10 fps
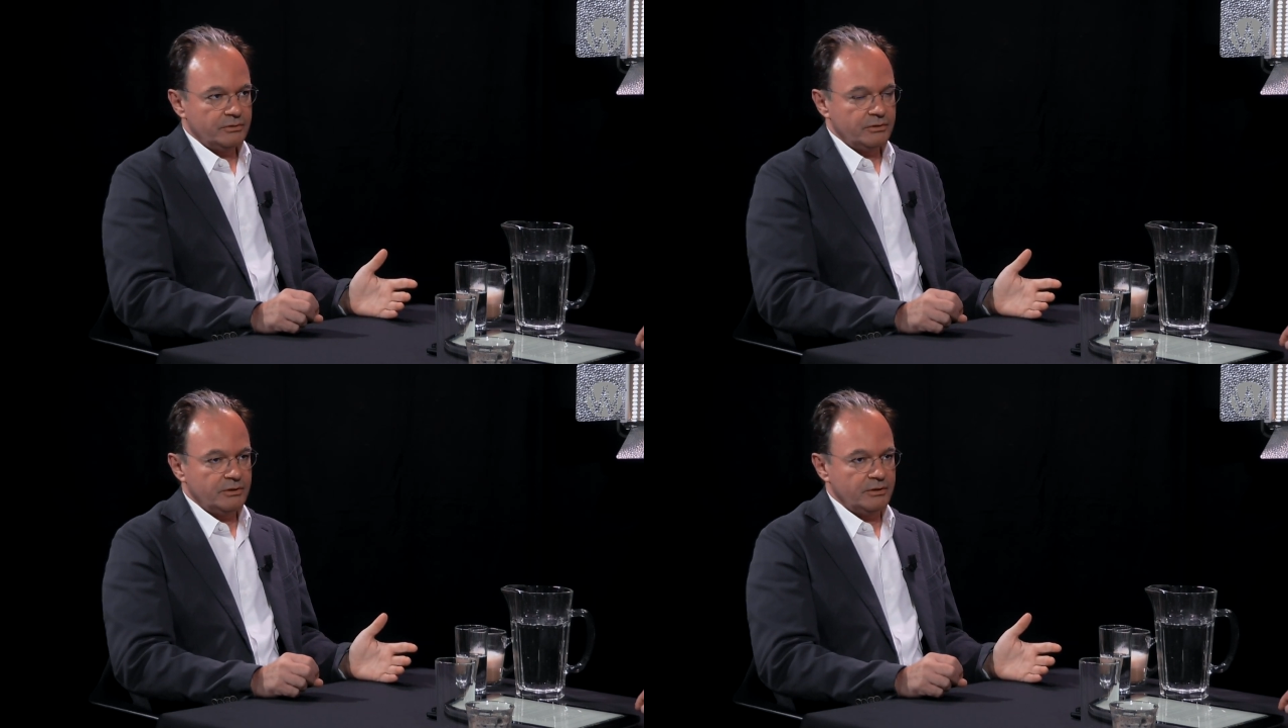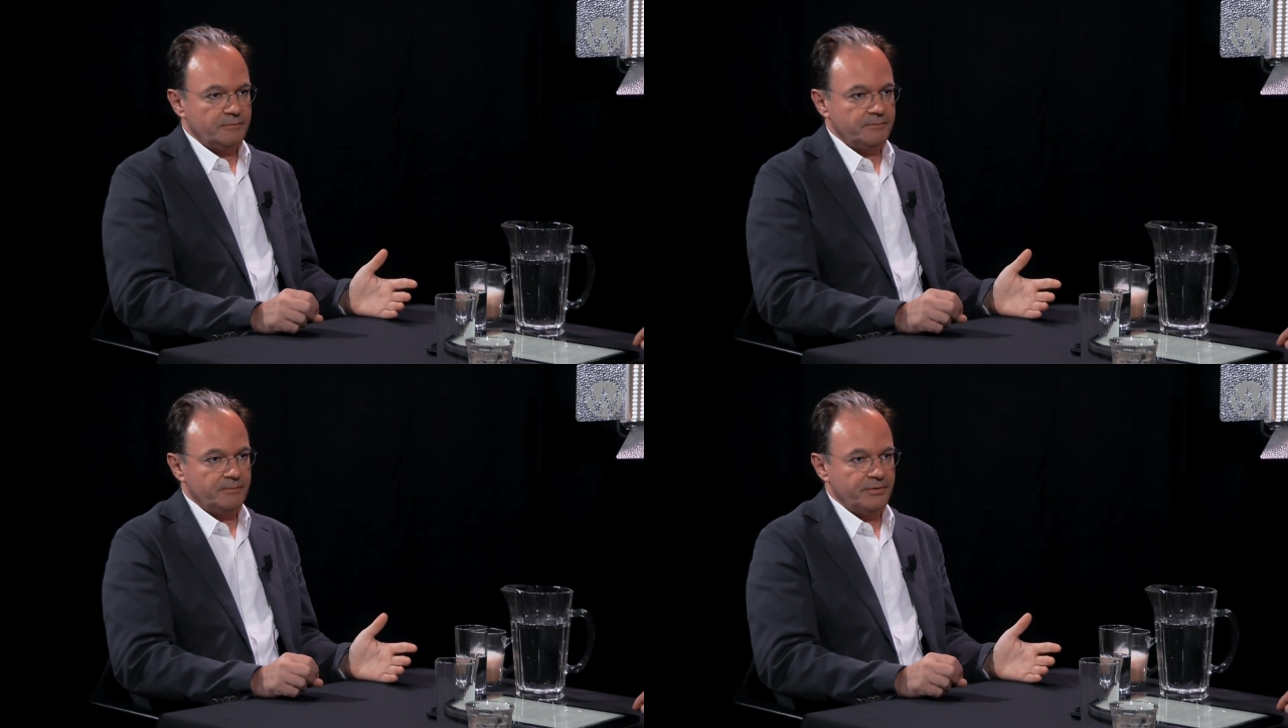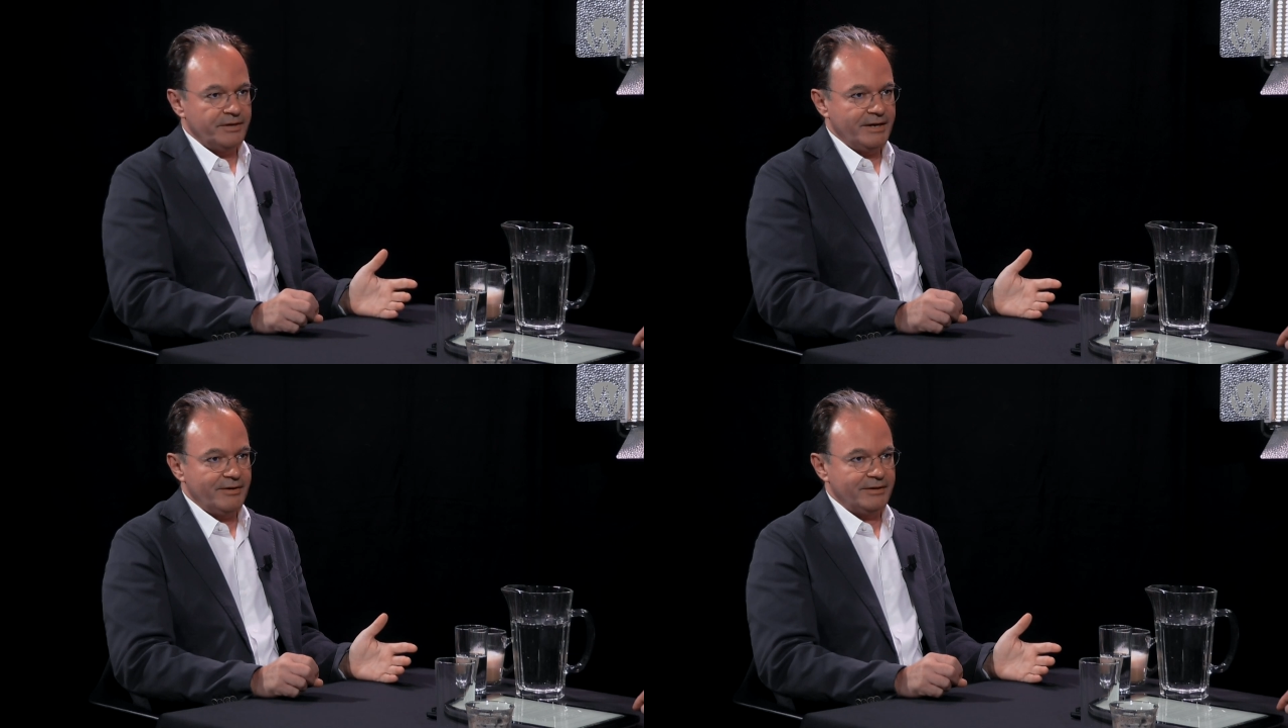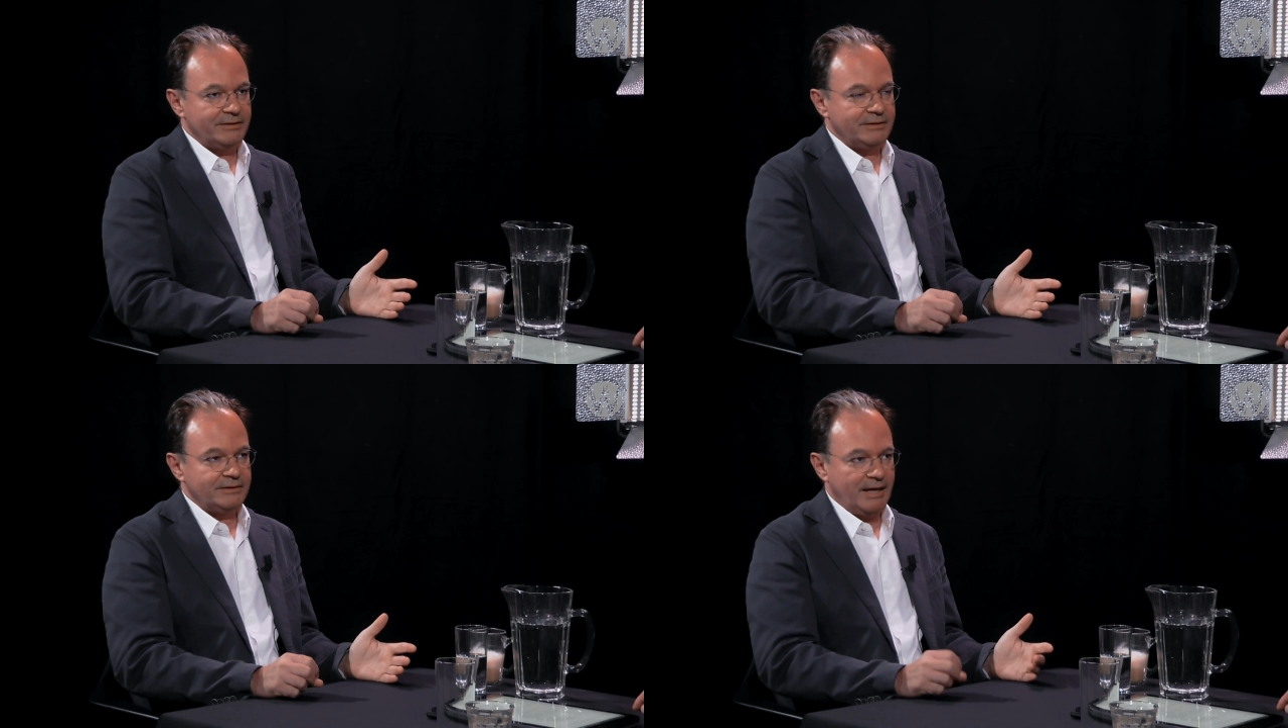they are
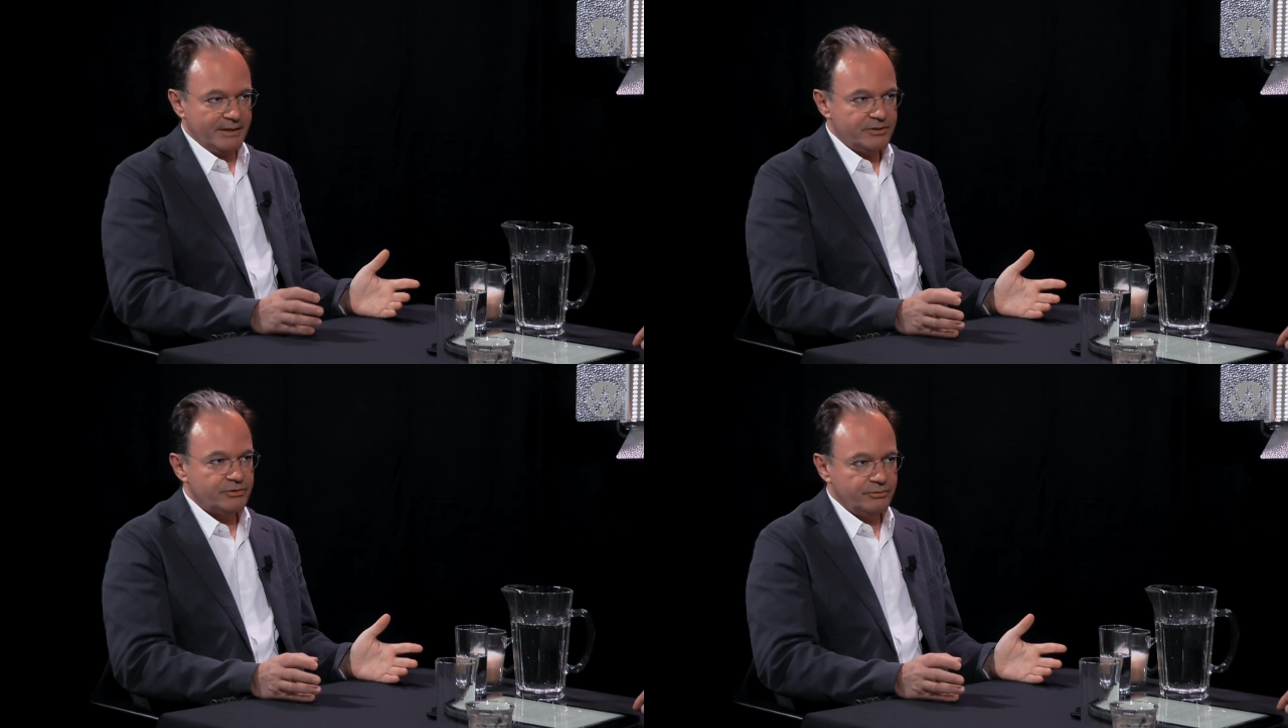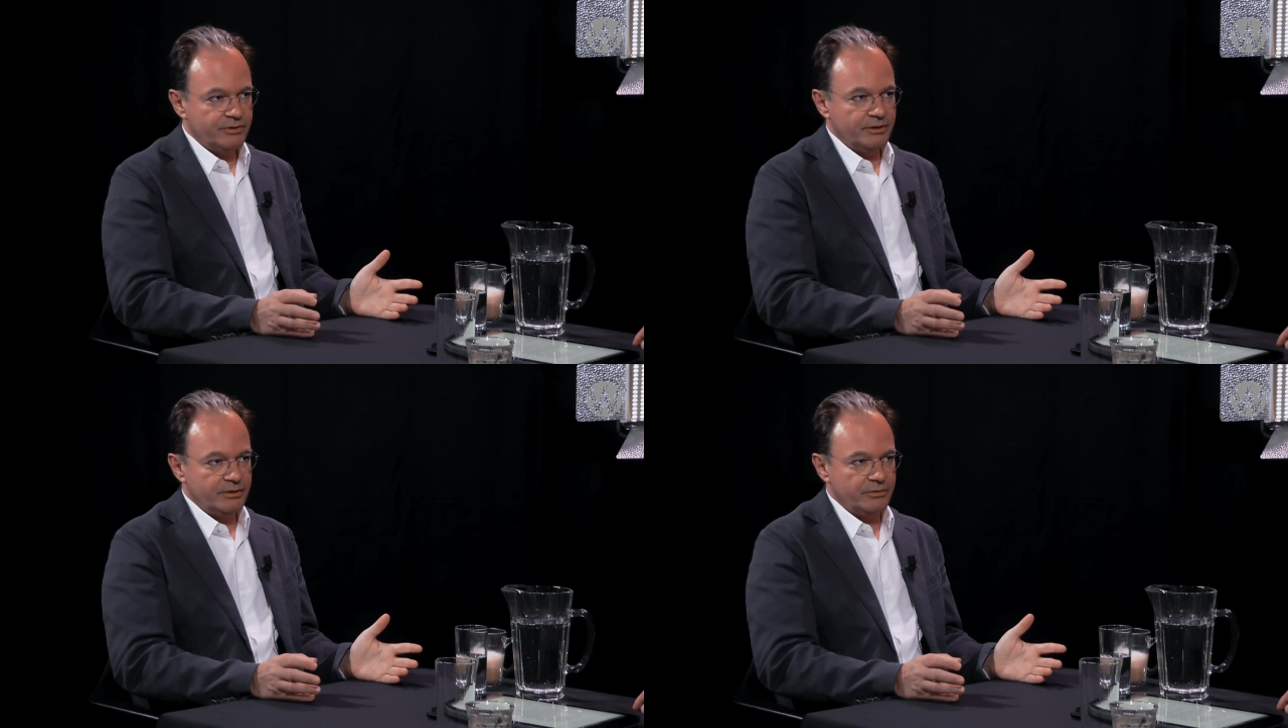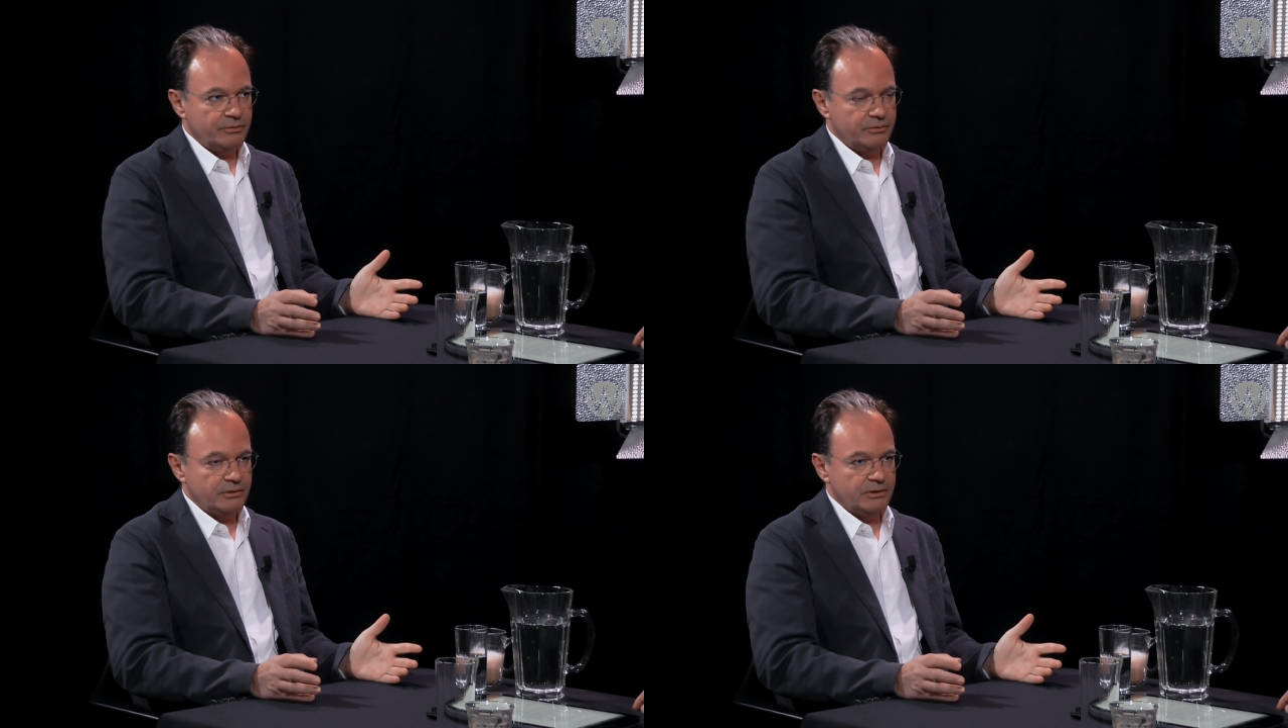attached to the EU